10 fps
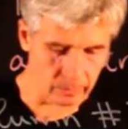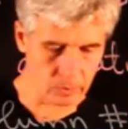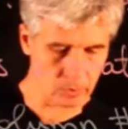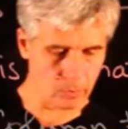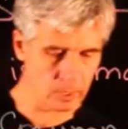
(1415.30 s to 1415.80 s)

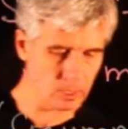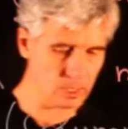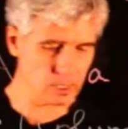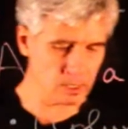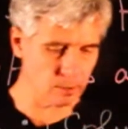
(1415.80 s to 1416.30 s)
so this
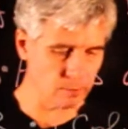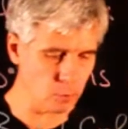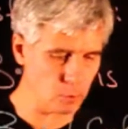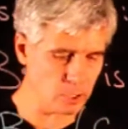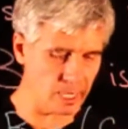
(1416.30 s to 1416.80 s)
is the
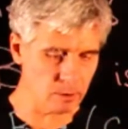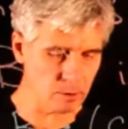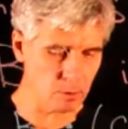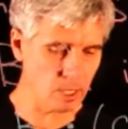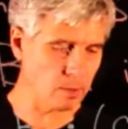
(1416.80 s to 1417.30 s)
first
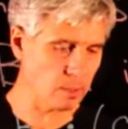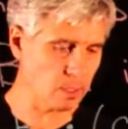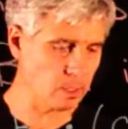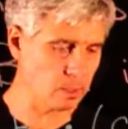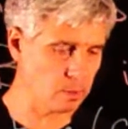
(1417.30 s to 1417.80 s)
entry
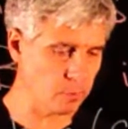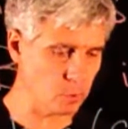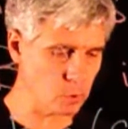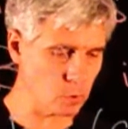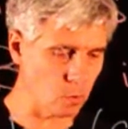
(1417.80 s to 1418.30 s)
in the
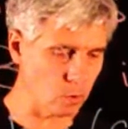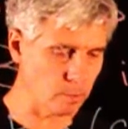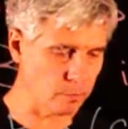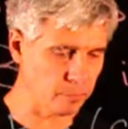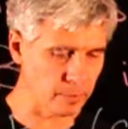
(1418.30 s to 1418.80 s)
first column
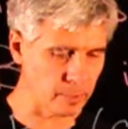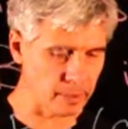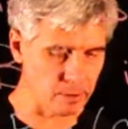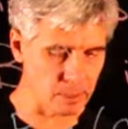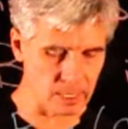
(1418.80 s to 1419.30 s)
of
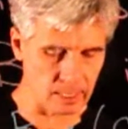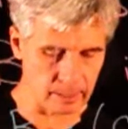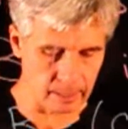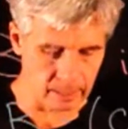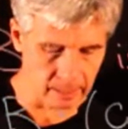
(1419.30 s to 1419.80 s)
the
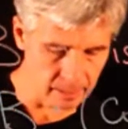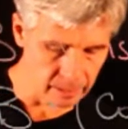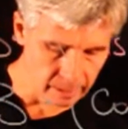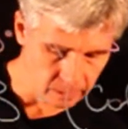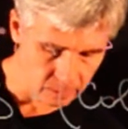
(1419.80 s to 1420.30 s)
result.
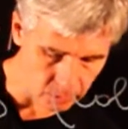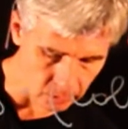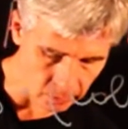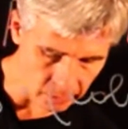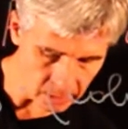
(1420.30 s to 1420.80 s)

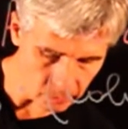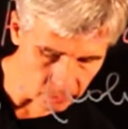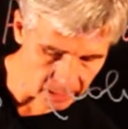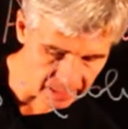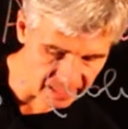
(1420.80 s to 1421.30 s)
So then we
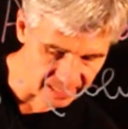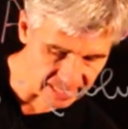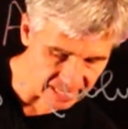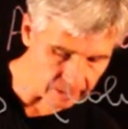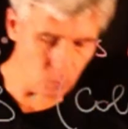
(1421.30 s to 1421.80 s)
take the
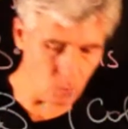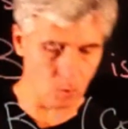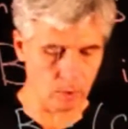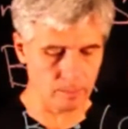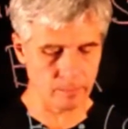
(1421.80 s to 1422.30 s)
second
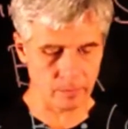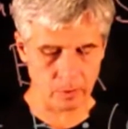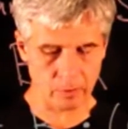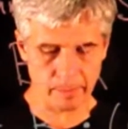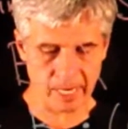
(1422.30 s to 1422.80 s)
column
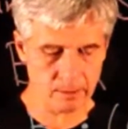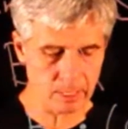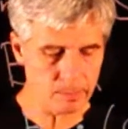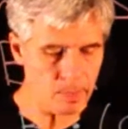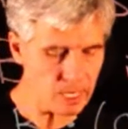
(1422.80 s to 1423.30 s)
of
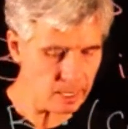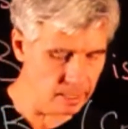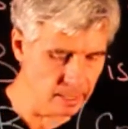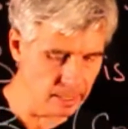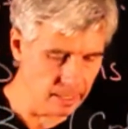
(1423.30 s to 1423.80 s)
matrix B
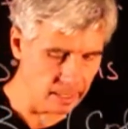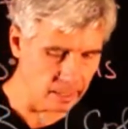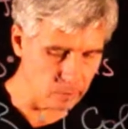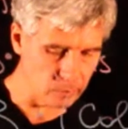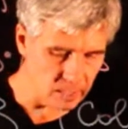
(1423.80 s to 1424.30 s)

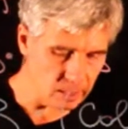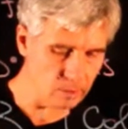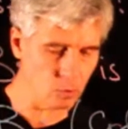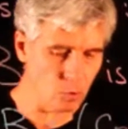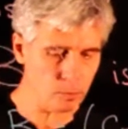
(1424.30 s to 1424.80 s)
and we take the
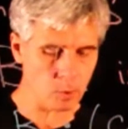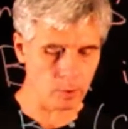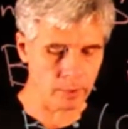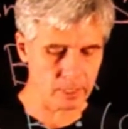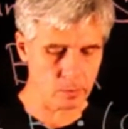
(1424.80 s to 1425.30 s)
dot
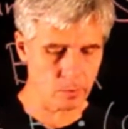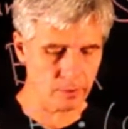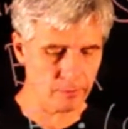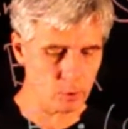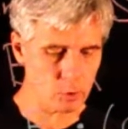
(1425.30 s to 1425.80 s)
products with the
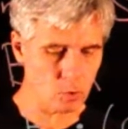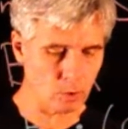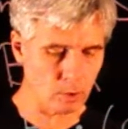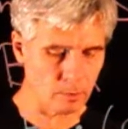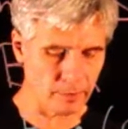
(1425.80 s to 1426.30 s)
first
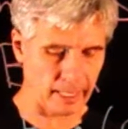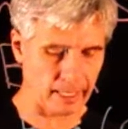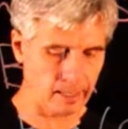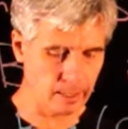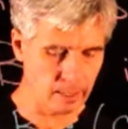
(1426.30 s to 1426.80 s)
column of A.
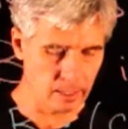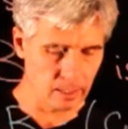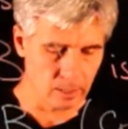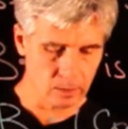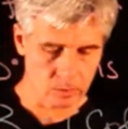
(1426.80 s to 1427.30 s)

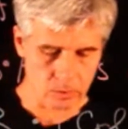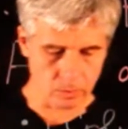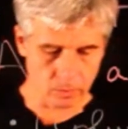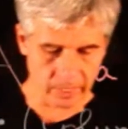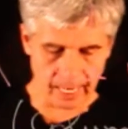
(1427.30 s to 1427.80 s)

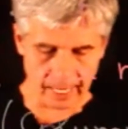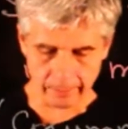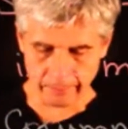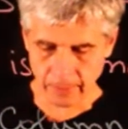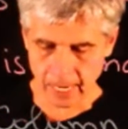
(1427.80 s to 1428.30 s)
So we get
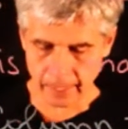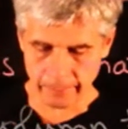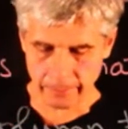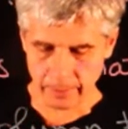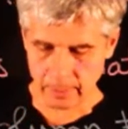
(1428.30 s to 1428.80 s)

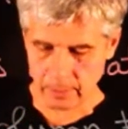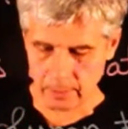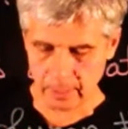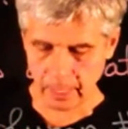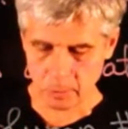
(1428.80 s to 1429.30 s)
5
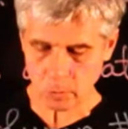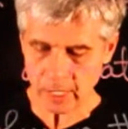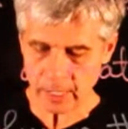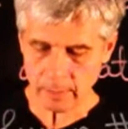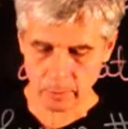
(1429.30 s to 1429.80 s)
times
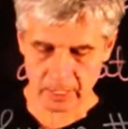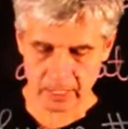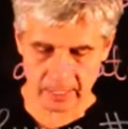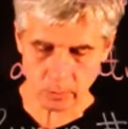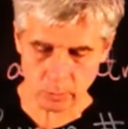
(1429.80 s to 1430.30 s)
1 plus
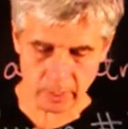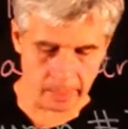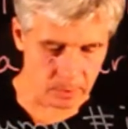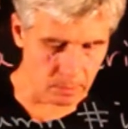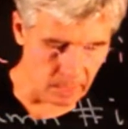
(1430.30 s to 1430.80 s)
0
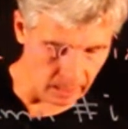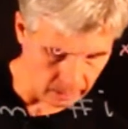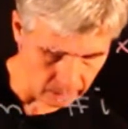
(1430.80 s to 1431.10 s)
times 3.